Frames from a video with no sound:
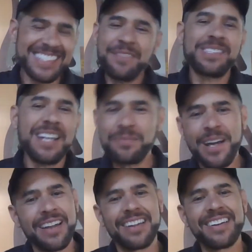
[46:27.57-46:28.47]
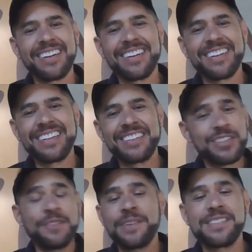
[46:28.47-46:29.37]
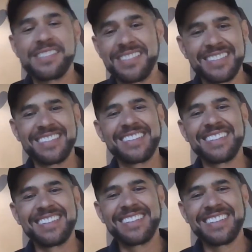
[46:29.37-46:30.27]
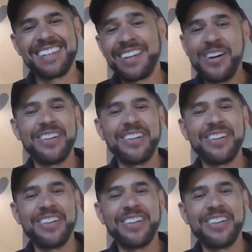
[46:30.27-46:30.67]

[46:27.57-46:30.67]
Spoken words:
Same exact product. No difference at all.